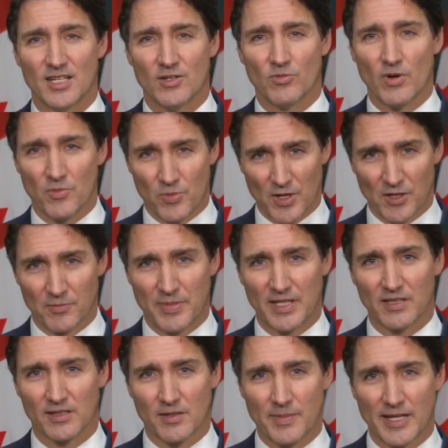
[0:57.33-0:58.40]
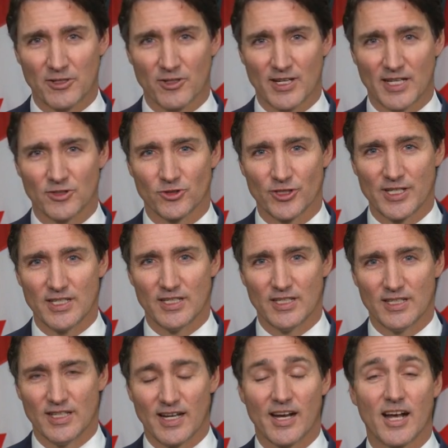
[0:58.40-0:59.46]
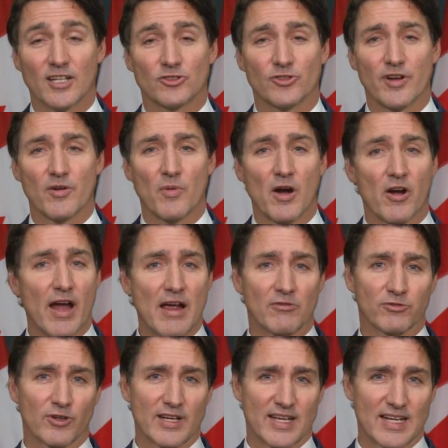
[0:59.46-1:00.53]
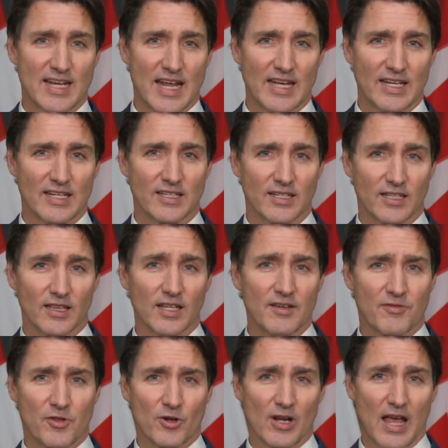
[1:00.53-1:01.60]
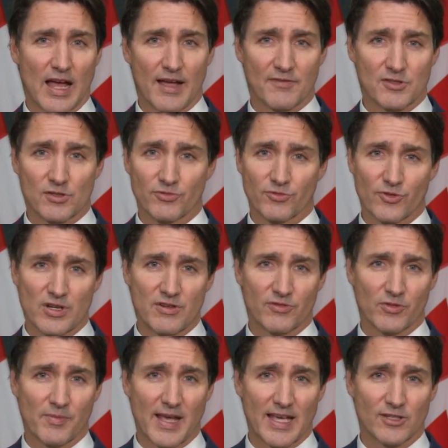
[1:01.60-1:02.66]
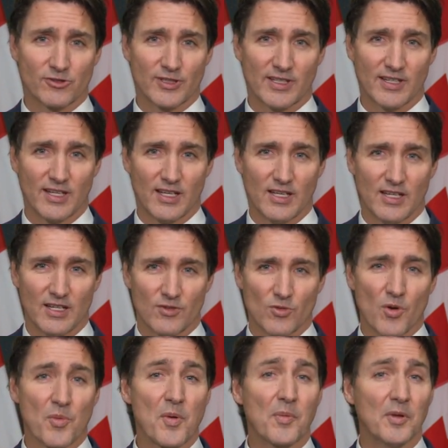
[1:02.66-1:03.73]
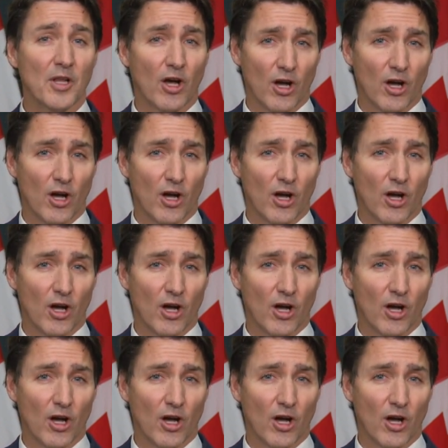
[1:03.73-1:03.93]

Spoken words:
we will build a better country, a country where every Canadian can live their lives free from hatred, where we will